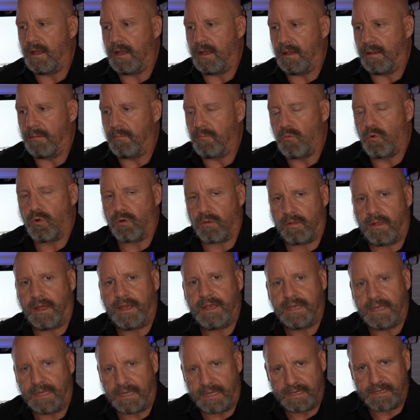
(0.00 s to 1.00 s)
more
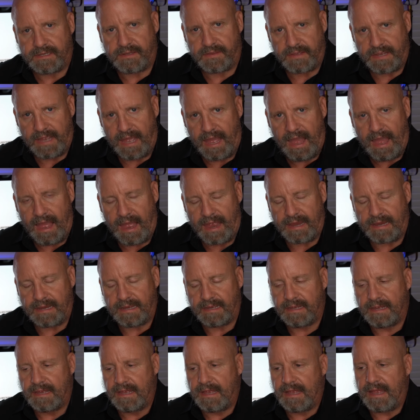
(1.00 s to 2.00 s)
light into the eye,
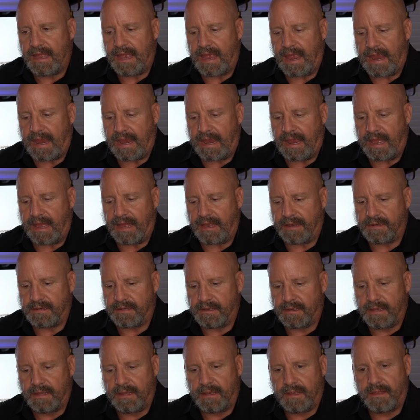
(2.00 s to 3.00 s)
and
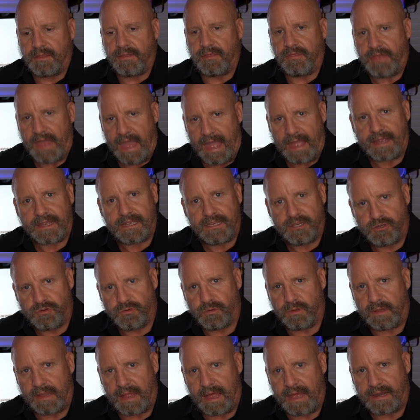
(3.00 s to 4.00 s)
that can do
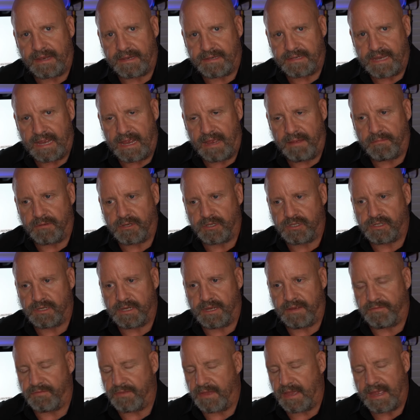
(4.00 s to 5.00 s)
a lot of damage
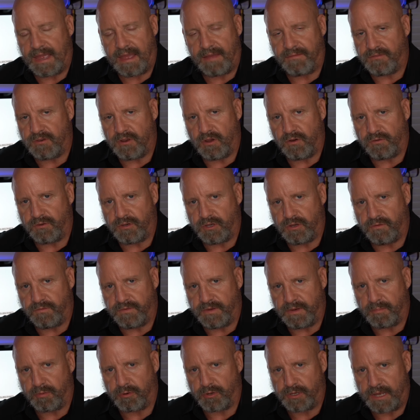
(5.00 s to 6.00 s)
if they have no
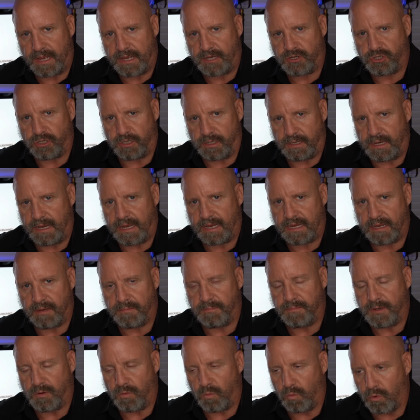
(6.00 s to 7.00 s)
UV protection. It could
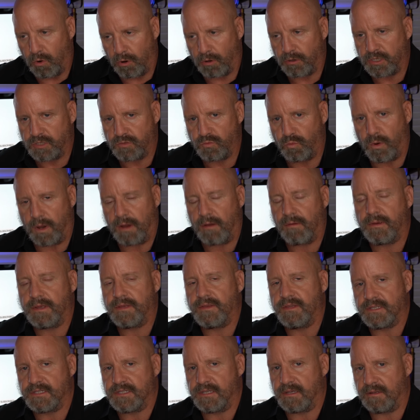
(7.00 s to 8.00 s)
be worse wearing
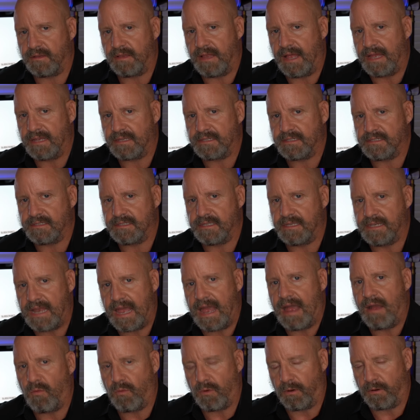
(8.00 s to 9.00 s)
the sunglasses than
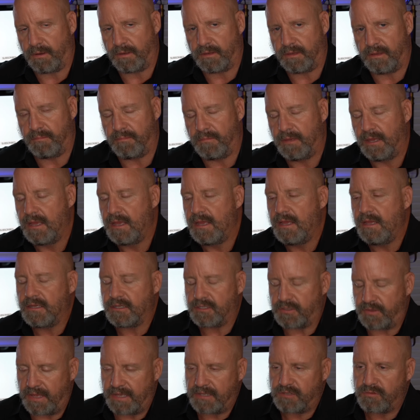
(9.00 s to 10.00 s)
not wearing them.
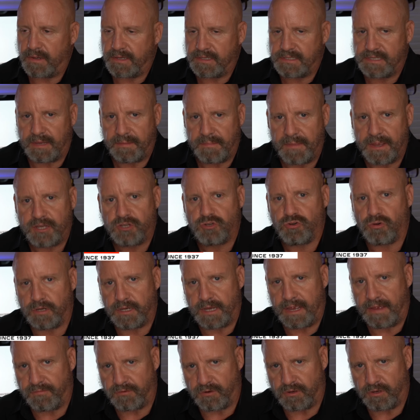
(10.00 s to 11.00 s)
So that's why I say make sure you
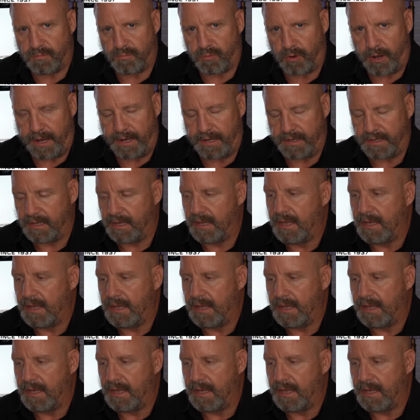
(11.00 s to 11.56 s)
have a good brand.